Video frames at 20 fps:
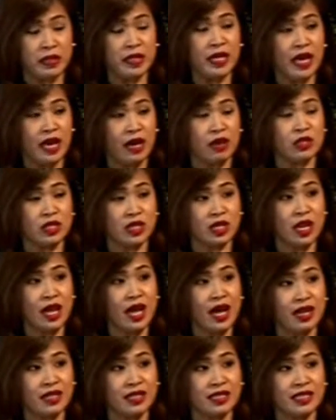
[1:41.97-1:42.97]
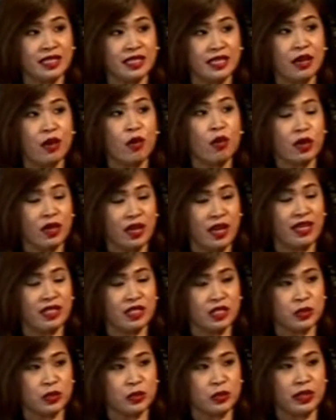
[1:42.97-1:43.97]
meaning house and lot, or
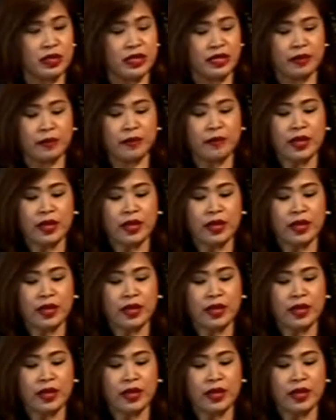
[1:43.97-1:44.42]
lots only.